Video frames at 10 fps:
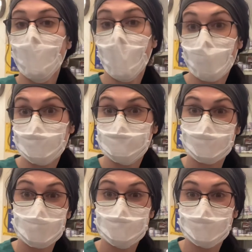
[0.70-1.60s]
Hi, my
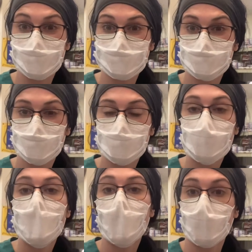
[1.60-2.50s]
name is Alexa Wood.
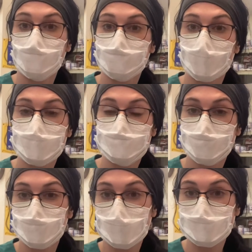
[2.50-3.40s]
My
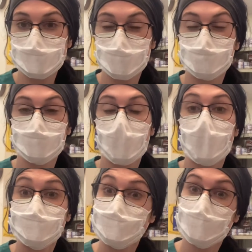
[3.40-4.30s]
student
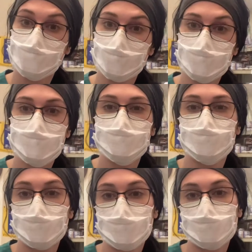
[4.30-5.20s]
ID number is
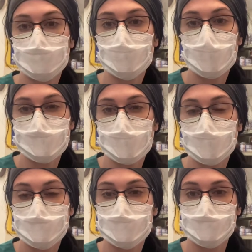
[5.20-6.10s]

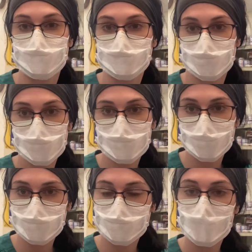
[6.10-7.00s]

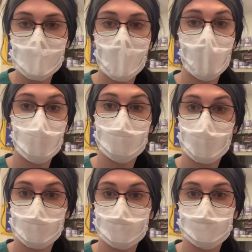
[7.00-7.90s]
3388636,
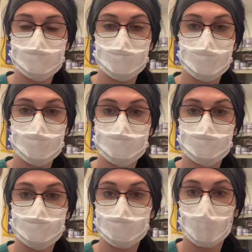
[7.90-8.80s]
and this is
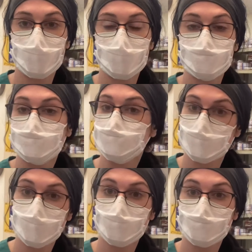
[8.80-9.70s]
my first
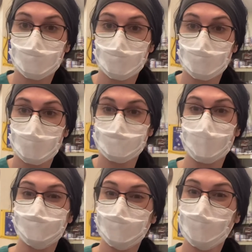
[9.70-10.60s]
video for
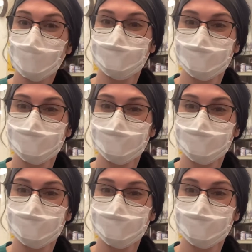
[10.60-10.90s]
Pathology 1.